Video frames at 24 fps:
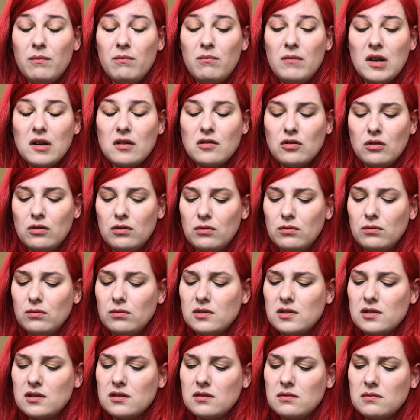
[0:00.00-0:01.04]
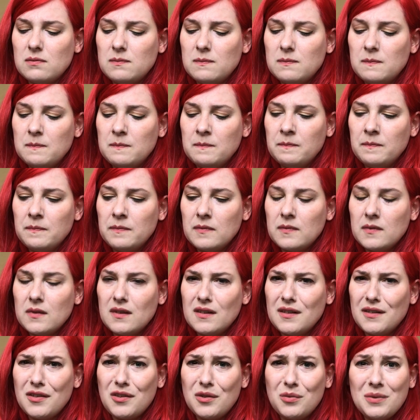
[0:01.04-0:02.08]
McDonald's
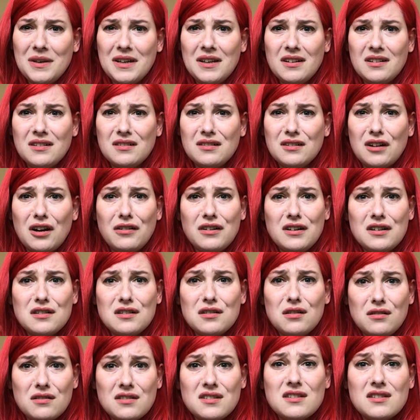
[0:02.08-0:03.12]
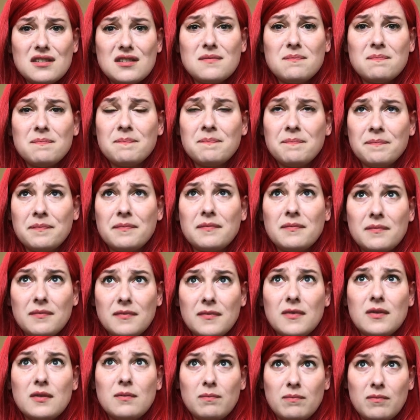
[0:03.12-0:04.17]
sweet curry sauces.
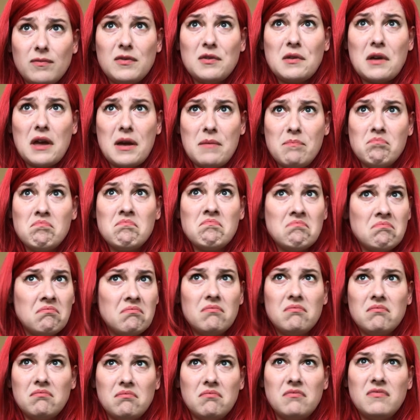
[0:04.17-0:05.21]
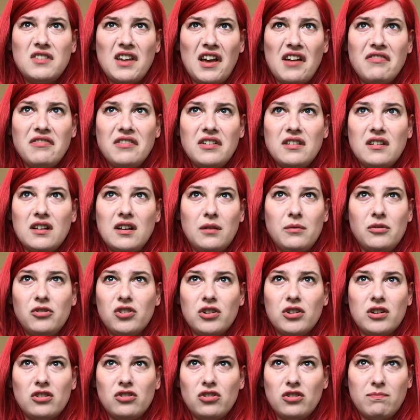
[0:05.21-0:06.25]
Them. Definitely. I wish
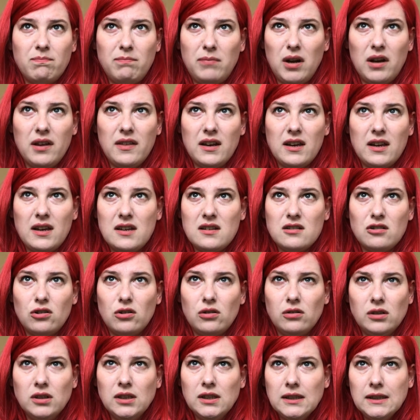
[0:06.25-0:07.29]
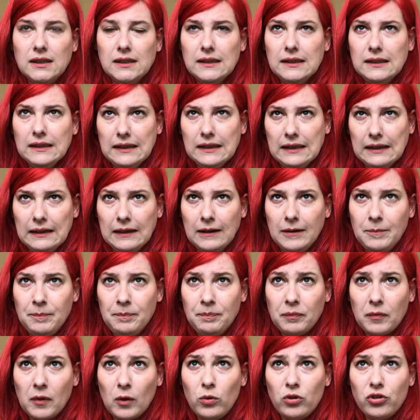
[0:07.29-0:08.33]
I could just buy that and eat it all.
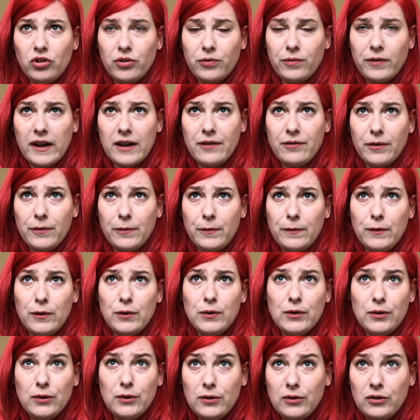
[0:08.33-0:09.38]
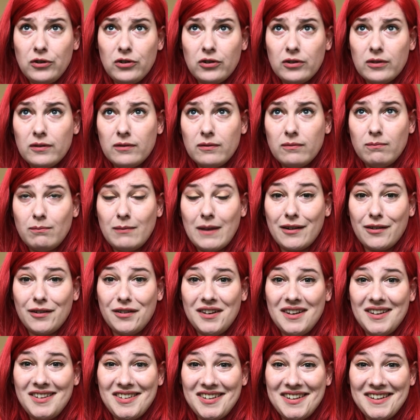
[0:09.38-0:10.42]
What's your favourite food?
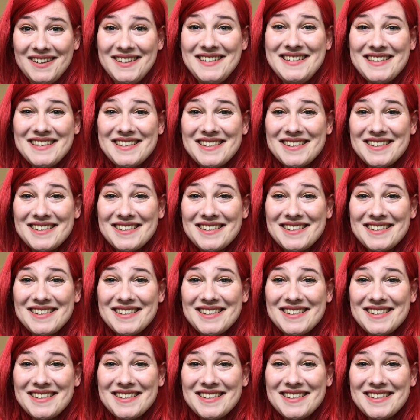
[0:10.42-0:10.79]
Macaroni cheese.